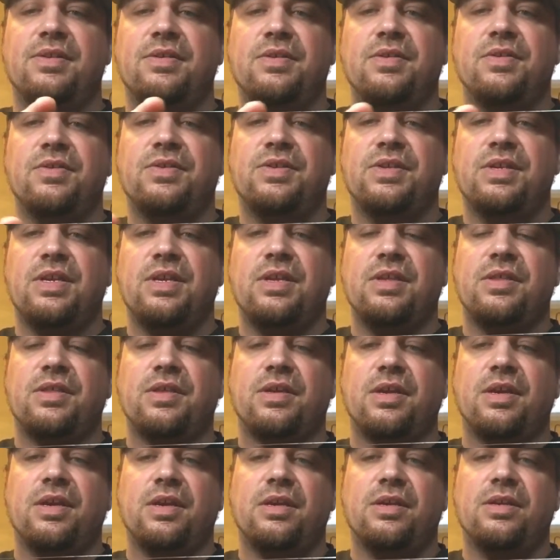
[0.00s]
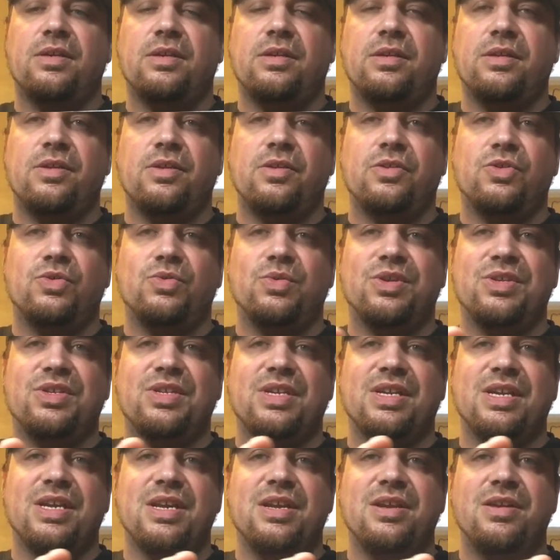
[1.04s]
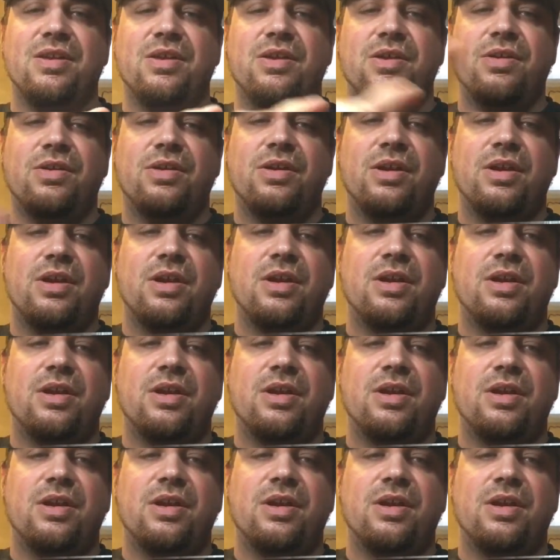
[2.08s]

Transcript: you'll see the little twisting in there.